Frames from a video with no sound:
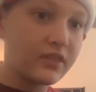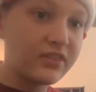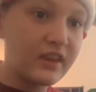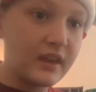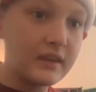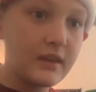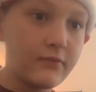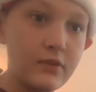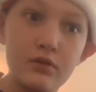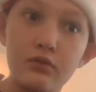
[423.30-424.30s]
thing
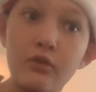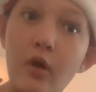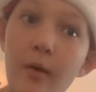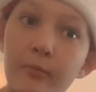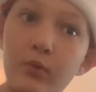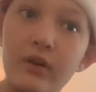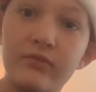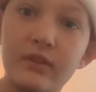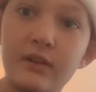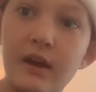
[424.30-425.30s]
if you grew up
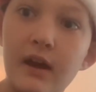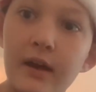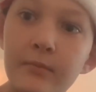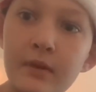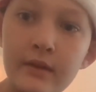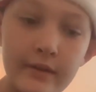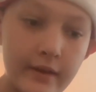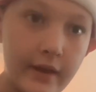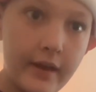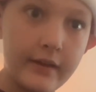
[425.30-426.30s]
with the time,
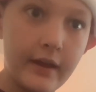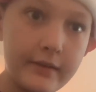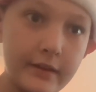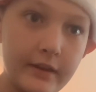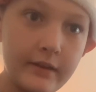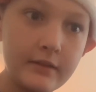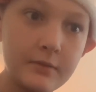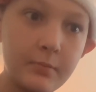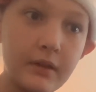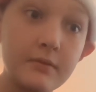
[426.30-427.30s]
and I
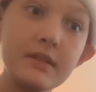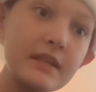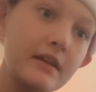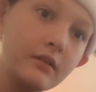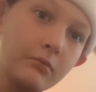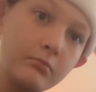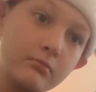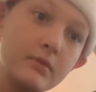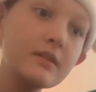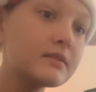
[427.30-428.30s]
didn't, but still,
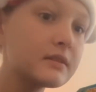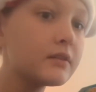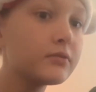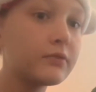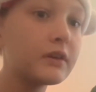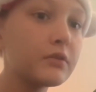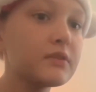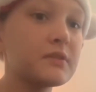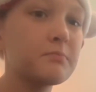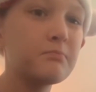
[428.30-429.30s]
it still
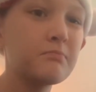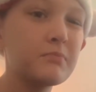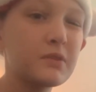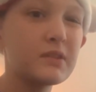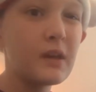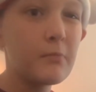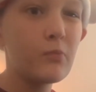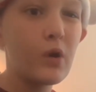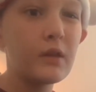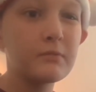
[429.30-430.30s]
feels
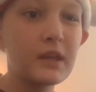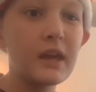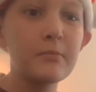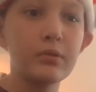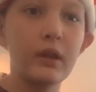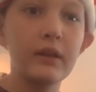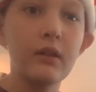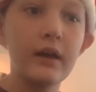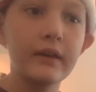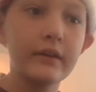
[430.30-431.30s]
somewhat
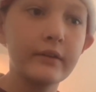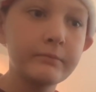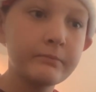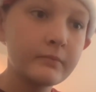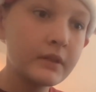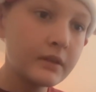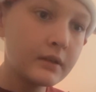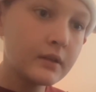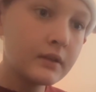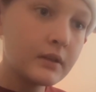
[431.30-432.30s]
gameplay-like.
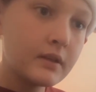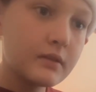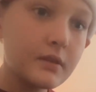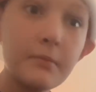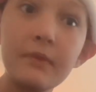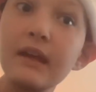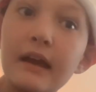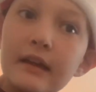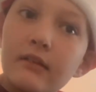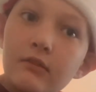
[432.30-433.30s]
Something
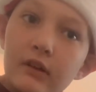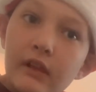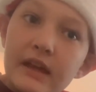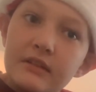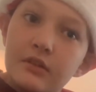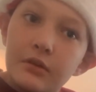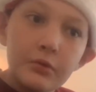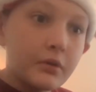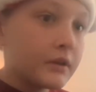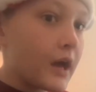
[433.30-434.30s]
I can relate
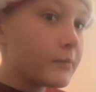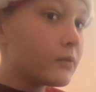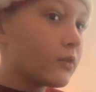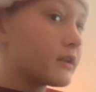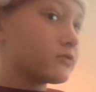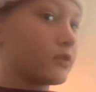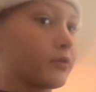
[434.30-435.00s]
to. I'm a retro